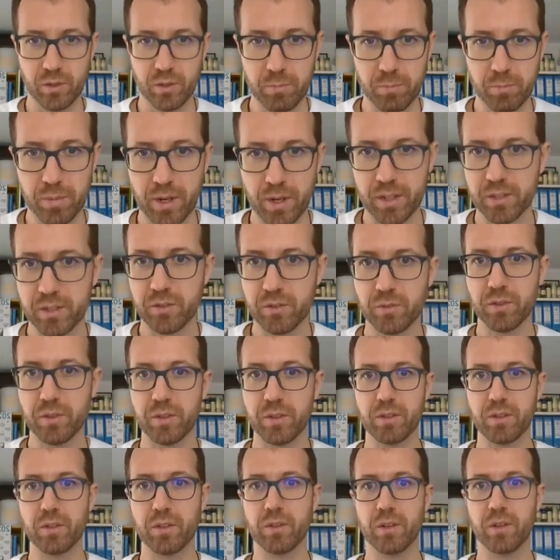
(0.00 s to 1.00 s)
compared to
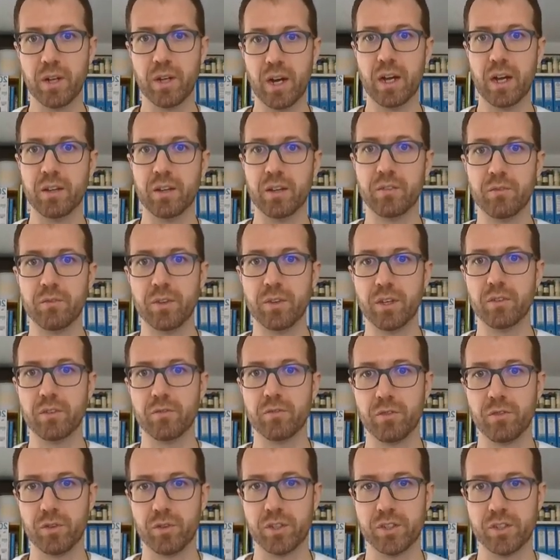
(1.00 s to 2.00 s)
the
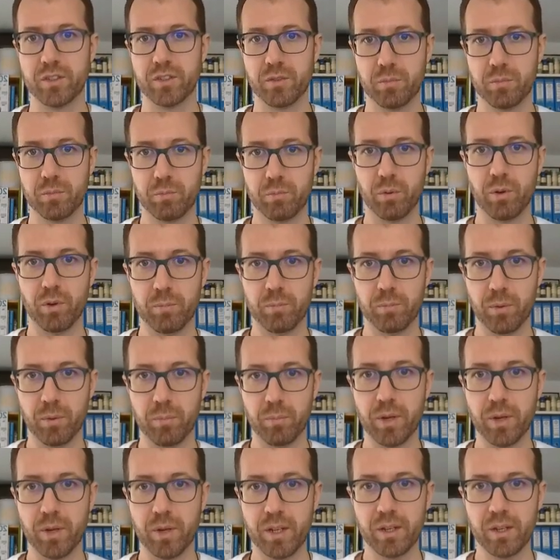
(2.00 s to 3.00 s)
unreinforced
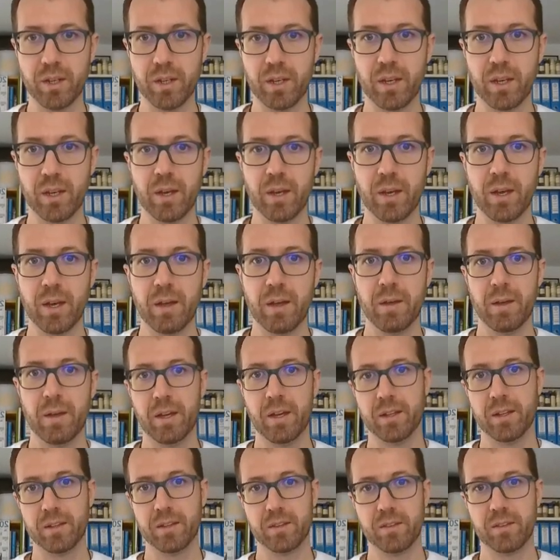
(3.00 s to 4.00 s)
polypropylene,
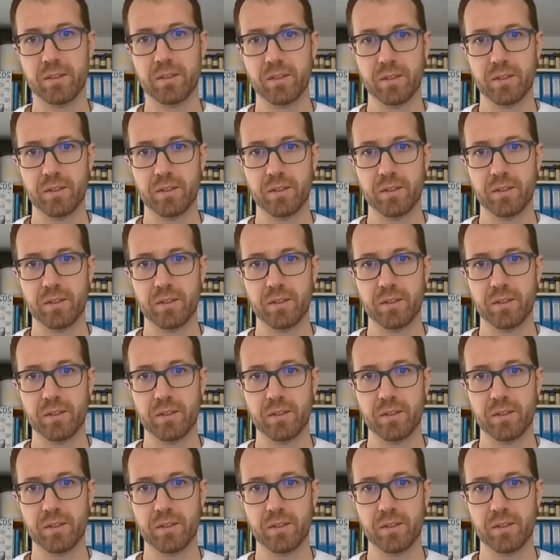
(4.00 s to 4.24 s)
and